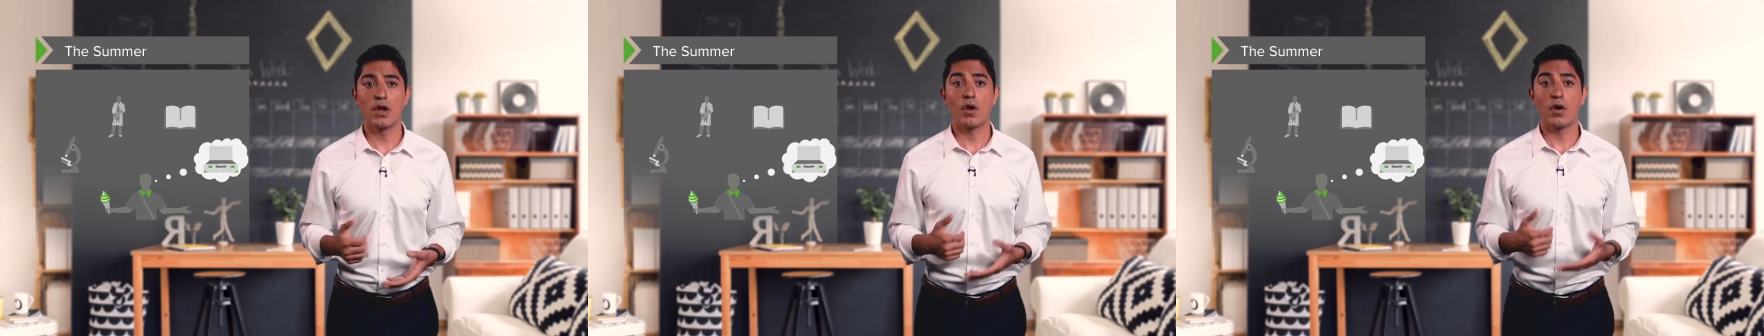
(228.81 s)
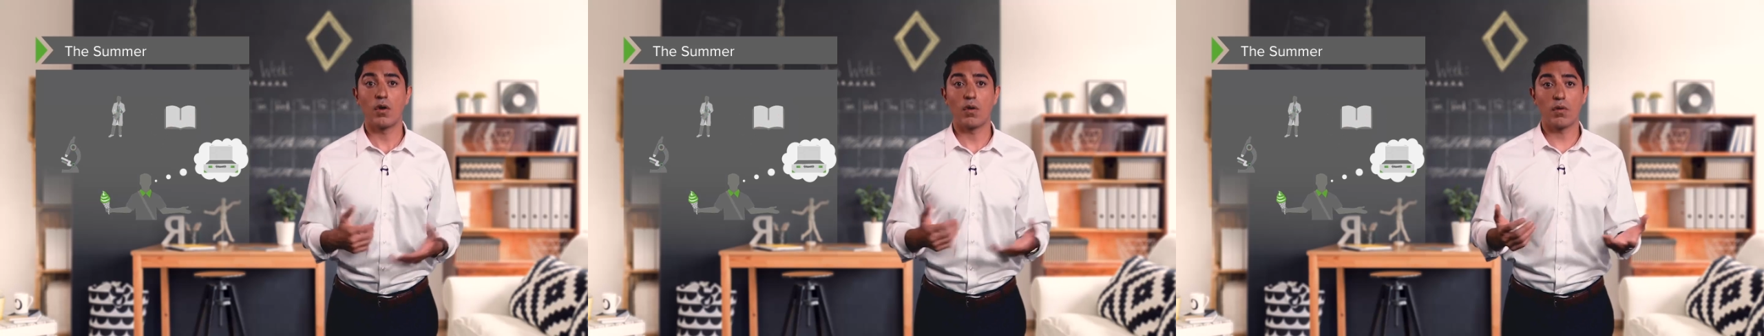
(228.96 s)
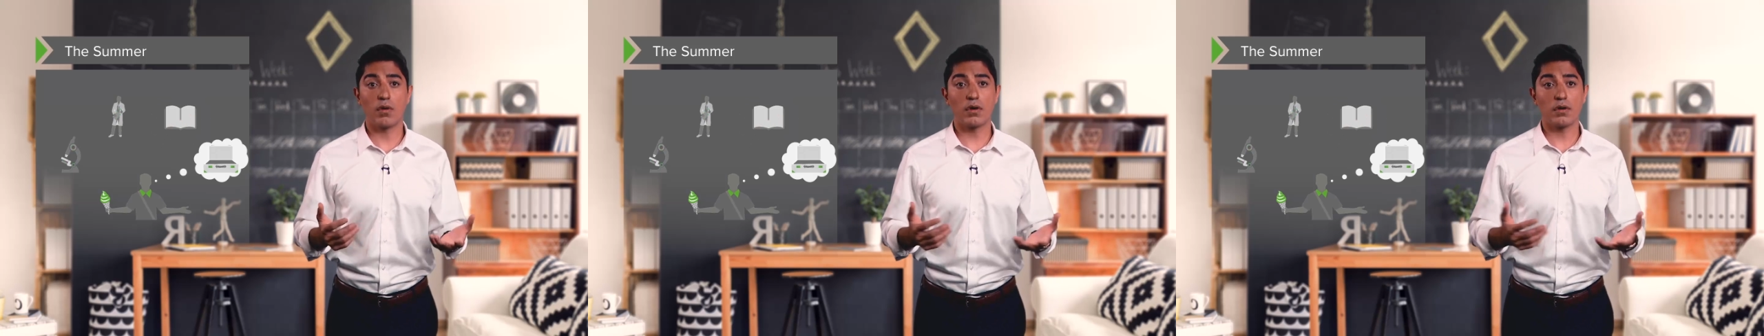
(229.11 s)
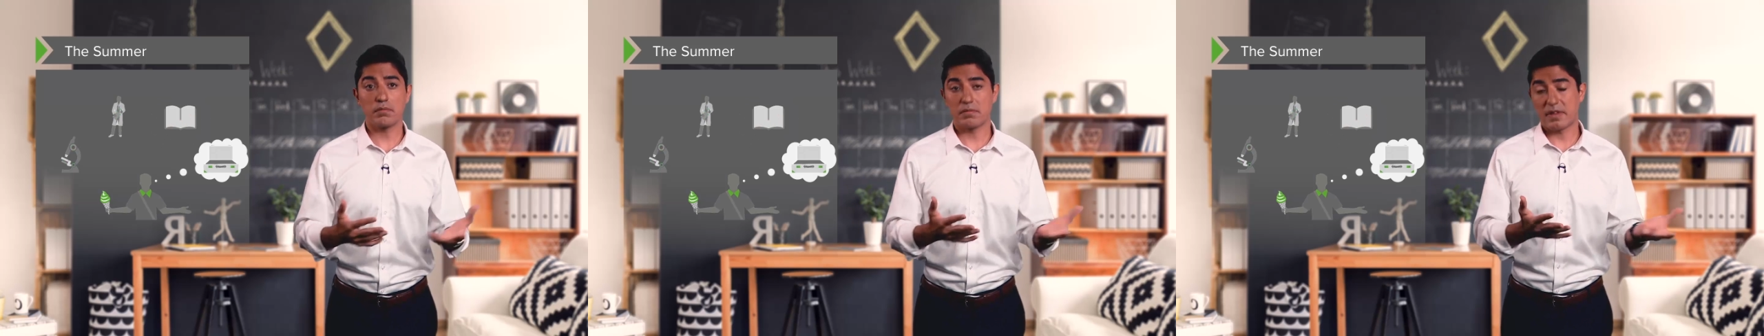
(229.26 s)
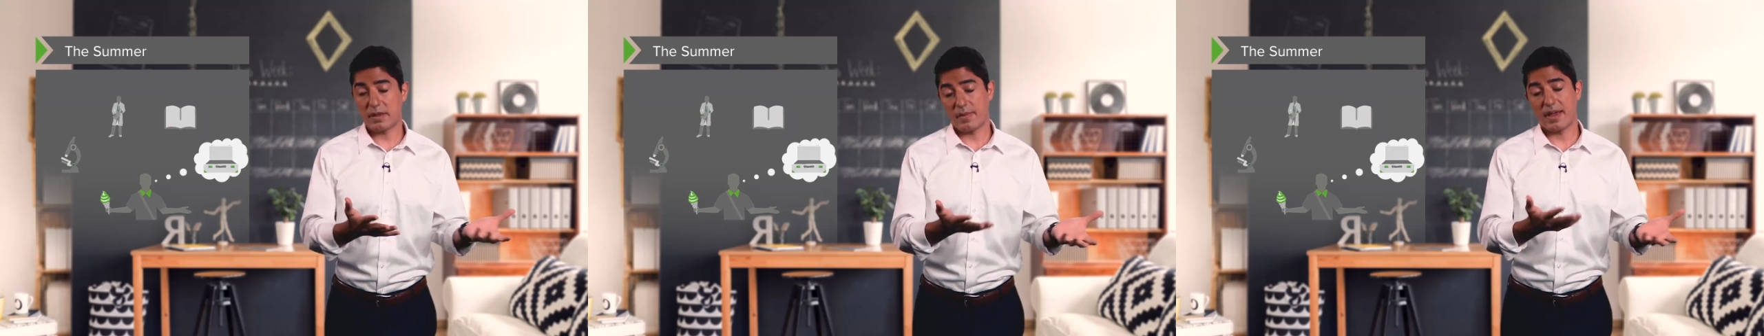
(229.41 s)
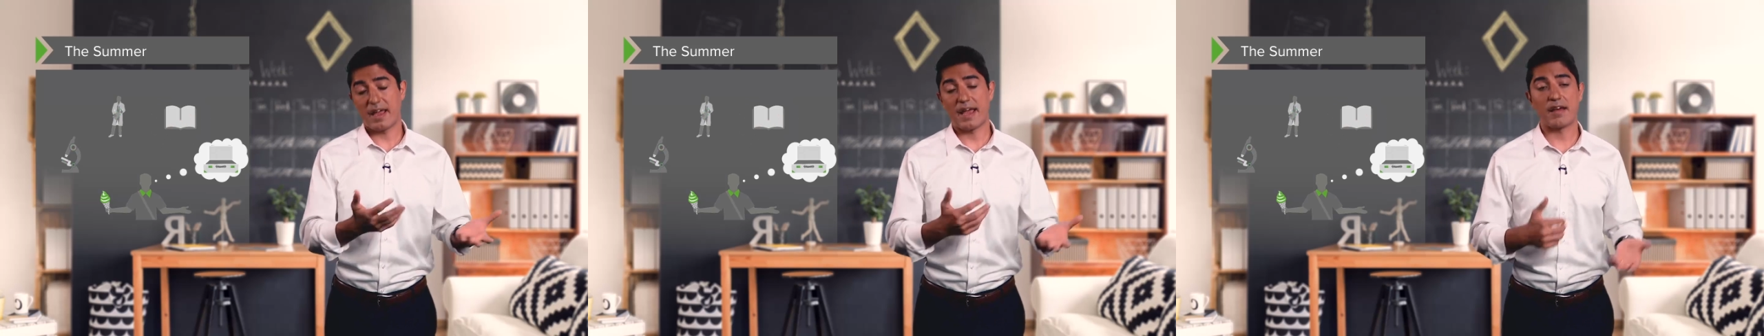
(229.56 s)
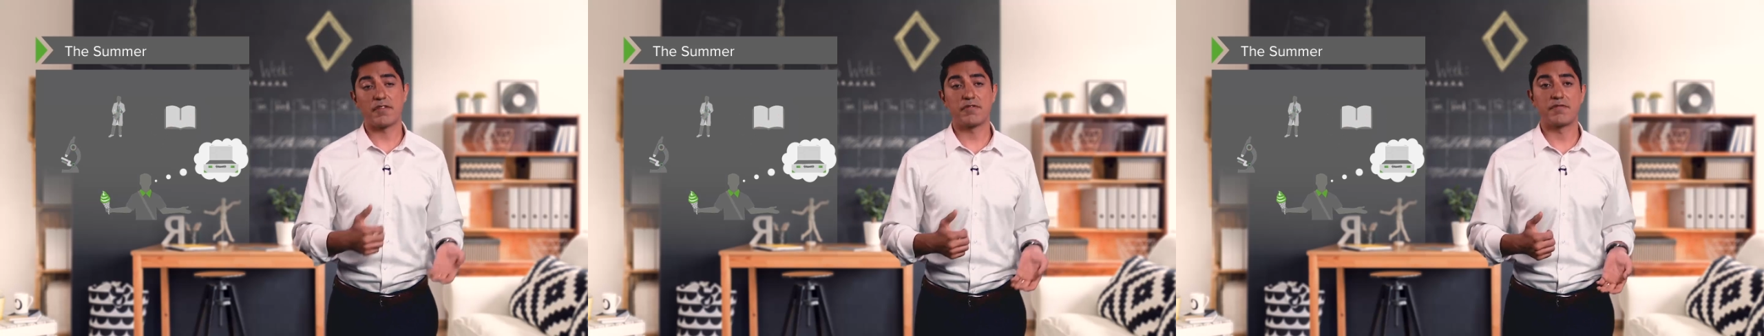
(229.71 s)
or they may
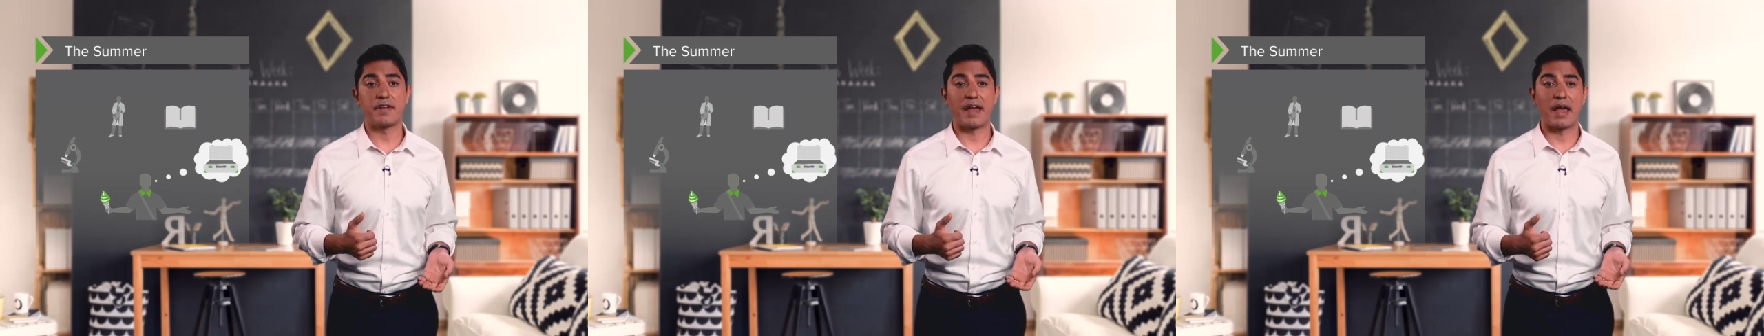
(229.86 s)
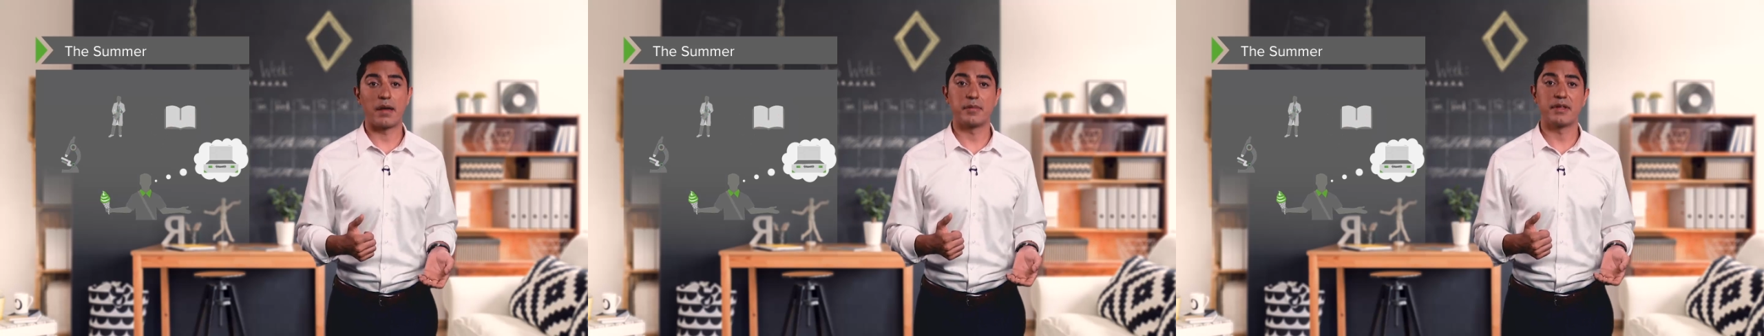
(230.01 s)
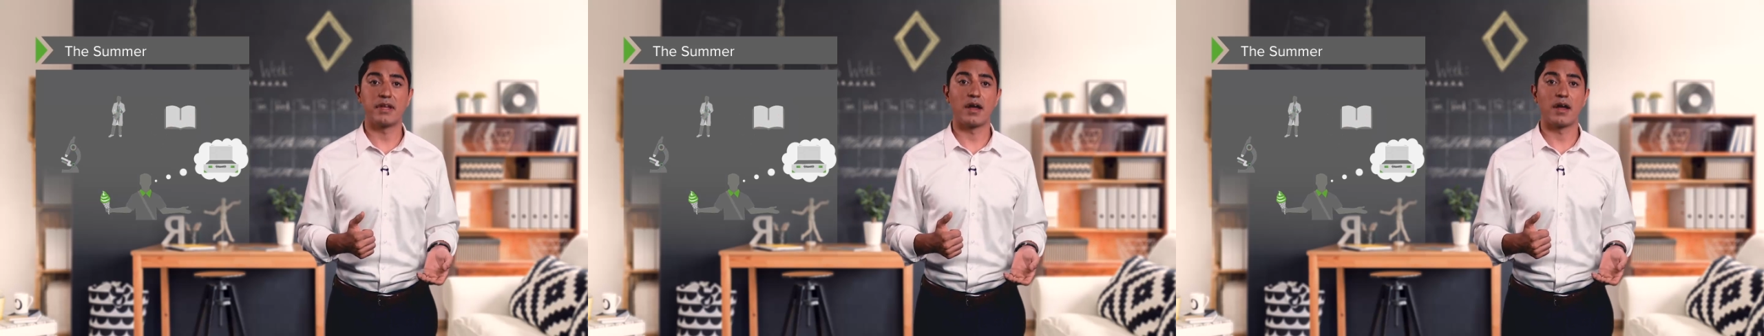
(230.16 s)
have family